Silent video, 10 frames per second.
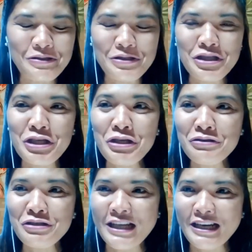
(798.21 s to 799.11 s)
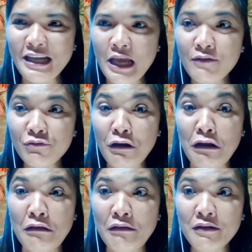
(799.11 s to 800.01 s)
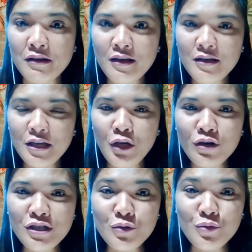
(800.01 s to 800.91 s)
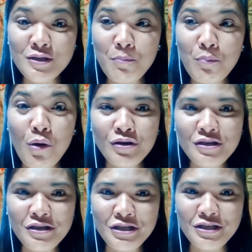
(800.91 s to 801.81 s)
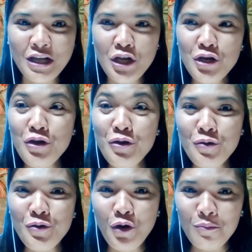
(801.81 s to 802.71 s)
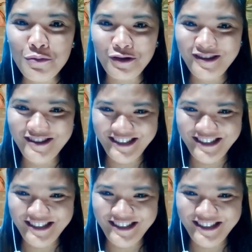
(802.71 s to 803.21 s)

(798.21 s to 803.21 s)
skills that they have to learn in order to support this new normal?